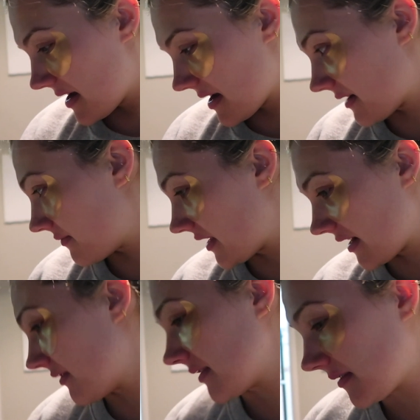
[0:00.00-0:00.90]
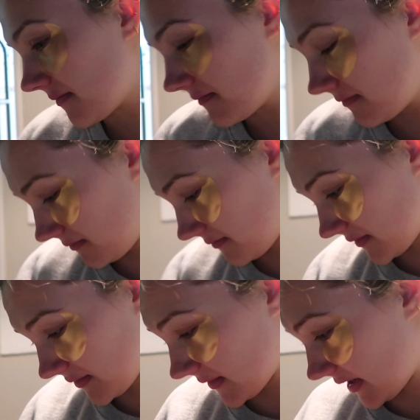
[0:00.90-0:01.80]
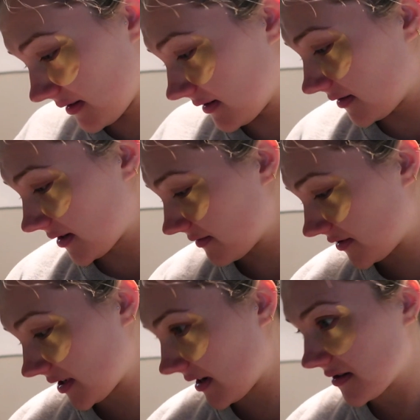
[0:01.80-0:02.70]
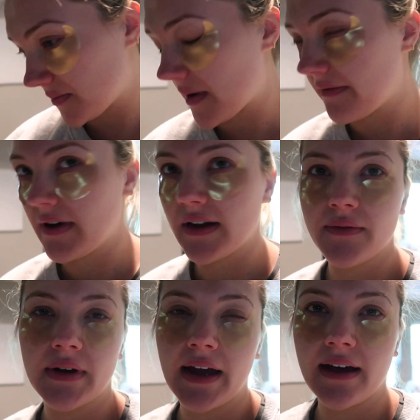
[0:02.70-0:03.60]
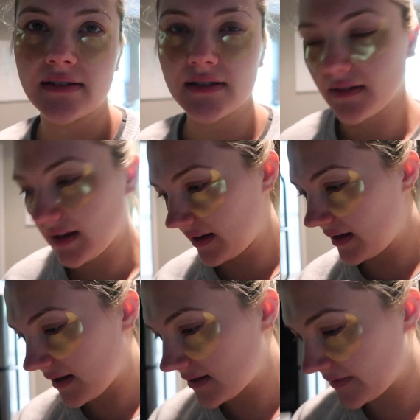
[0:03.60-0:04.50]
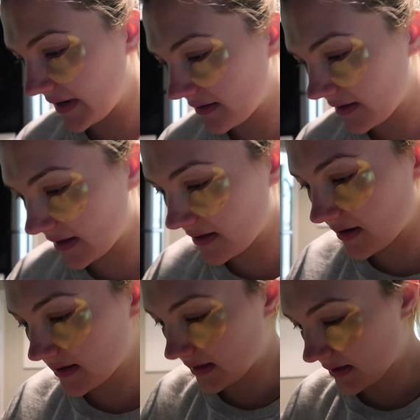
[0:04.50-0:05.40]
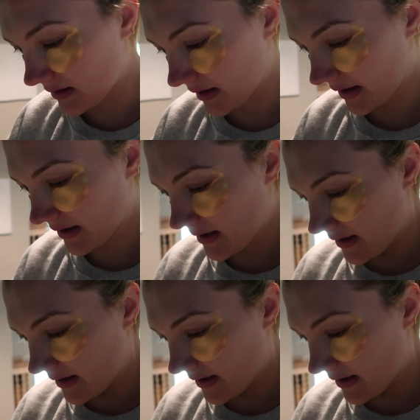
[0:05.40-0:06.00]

Um, and it was, I don't know, so I was just like, oh, it's probably fine. And when I asked, they're like, yeah, it's fine. Like as long as it's not like